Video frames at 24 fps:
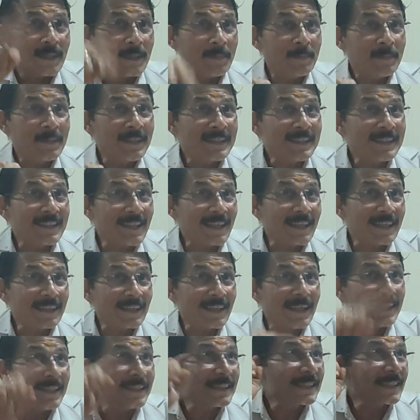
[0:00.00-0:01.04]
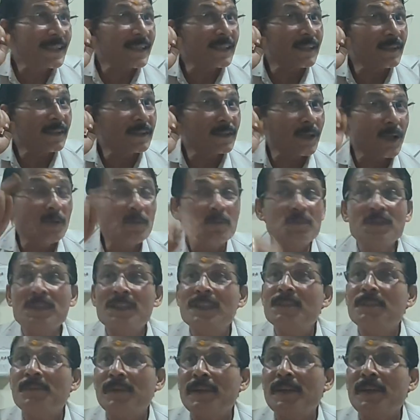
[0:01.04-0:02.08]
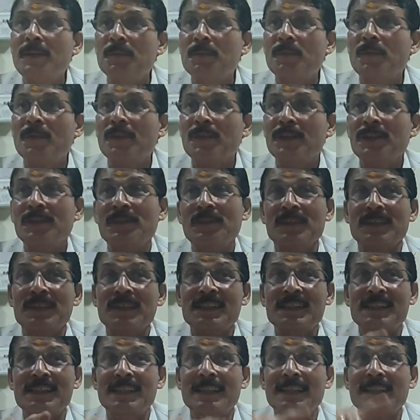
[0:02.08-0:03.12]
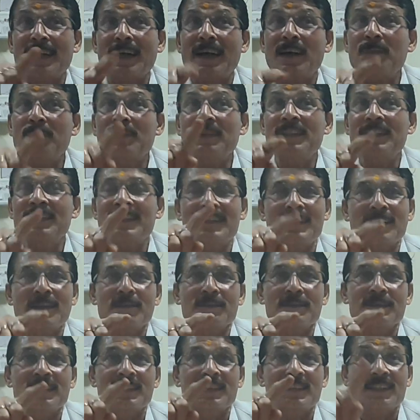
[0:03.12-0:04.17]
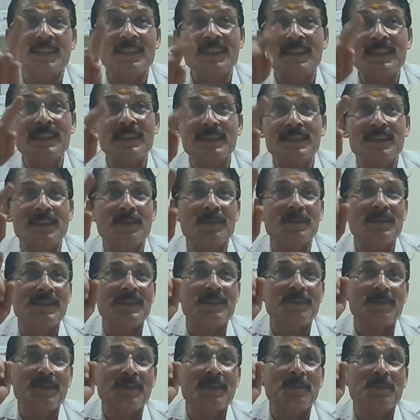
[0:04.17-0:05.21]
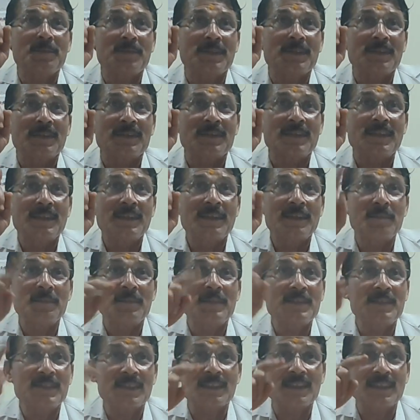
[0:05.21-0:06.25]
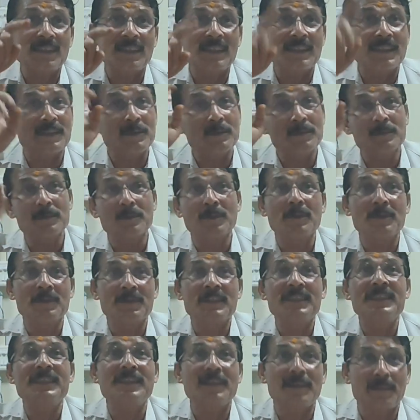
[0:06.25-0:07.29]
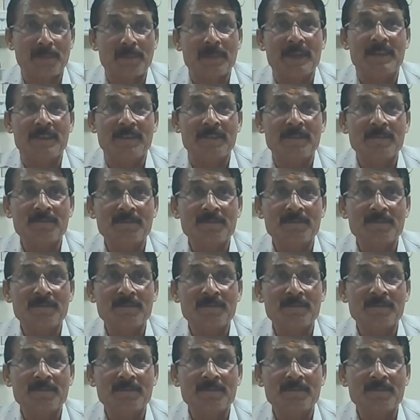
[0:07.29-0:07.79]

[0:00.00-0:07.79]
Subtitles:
If it is stuck, and sound is very important to understand that how this sound, stuttering sound is very important. If it is stuttered, then you know it is a limit.